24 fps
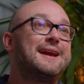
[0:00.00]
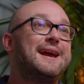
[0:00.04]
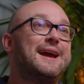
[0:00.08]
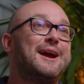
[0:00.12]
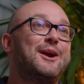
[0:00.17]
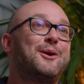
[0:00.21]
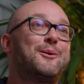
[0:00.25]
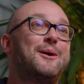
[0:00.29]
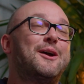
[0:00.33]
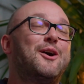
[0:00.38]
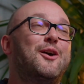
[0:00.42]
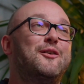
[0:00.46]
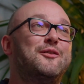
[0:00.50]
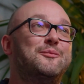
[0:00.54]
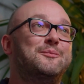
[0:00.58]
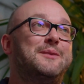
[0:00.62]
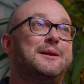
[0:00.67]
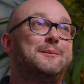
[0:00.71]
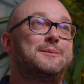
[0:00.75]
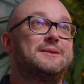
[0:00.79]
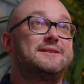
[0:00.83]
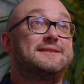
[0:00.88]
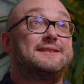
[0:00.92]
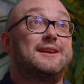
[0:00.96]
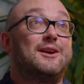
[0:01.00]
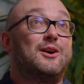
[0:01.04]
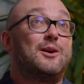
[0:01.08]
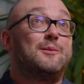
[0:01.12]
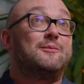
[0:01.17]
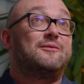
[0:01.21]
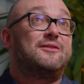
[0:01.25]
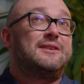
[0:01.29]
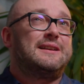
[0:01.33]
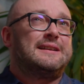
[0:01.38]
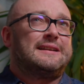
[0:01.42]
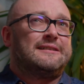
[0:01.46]
And quite often people say, "Oh, I'm
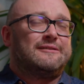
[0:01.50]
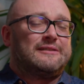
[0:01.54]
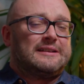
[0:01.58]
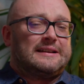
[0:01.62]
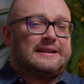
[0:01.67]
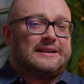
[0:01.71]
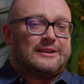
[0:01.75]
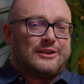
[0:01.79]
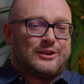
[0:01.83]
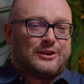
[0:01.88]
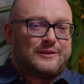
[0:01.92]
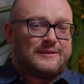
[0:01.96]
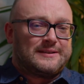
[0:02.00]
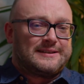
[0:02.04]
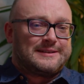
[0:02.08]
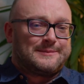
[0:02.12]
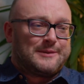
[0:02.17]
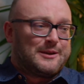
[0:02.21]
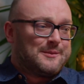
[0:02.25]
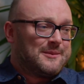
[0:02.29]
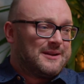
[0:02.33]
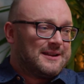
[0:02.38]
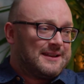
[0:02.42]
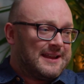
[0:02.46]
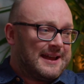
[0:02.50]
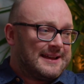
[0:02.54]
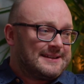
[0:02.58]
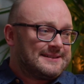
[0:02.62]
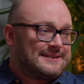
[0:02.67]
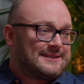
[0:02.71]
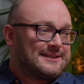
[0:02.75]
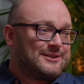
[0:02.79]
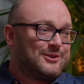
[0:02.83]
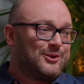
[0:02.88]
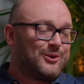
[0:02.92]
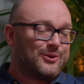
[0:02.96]
feeling really nervous about my
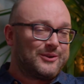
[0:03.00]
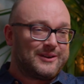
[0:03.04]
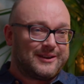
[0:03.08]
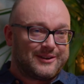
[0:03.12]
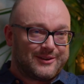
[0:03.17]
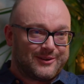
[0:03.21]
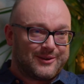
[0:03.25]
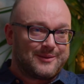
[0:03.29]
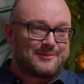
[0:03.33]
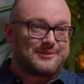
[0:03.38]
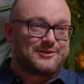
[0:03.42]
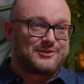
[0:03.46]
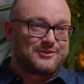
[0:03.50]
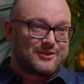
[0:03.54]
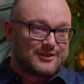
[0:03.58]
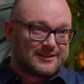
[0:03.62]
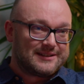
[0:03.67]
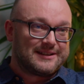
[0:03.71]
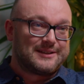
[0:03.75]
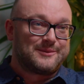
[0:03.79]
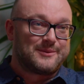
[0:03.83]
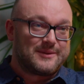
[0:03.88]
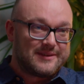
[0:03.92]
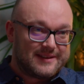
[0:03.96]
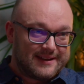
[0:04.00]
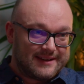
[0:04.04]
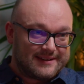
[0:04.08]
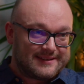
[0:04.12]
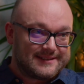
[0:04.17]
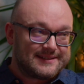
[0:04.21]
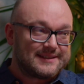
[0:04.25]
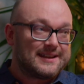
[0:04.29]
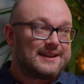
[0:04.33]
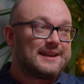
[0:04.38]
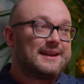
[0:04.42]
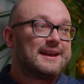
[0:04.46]
lesson," or I'm struggling with
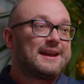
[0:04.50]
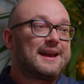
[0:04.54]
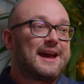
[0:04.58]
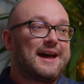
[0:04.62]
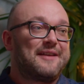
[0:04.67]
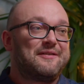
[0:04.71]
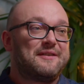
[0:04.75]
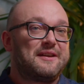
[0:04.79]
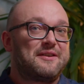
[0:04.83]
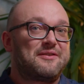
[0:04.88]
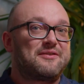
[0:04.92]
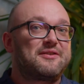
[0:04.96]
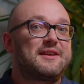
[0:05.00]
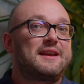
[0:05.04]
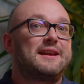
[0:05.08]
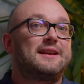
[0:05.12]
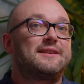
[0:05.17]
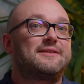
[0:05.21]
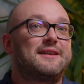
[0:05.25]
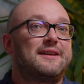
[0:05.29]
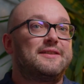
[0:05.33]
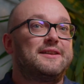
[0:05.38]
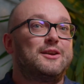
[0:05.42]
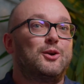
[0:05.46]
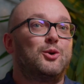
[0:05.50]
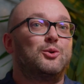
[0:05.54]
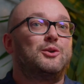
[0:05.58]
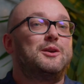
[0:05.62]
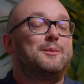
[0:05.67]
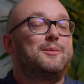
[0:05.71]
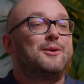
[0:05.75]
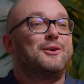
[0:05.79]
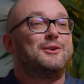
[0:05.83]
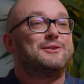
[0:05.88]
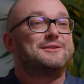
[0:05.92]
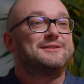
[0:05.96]
this, and they think they're the only
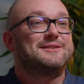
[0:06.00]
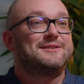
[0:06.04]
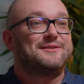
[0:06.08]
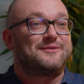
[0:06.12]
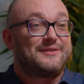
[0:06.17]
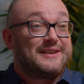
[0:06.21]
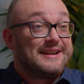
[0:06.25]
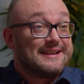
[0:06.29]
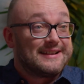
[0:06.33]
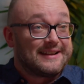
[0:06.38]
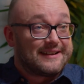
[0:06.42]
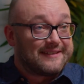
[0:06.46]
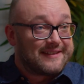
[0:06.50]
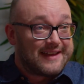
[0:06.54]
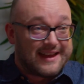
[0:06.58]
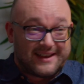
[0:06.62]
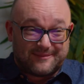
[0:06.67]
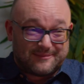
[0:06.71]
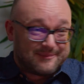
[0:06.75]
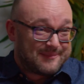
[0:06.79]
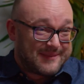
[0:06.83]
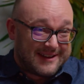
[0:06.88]
person feeling that.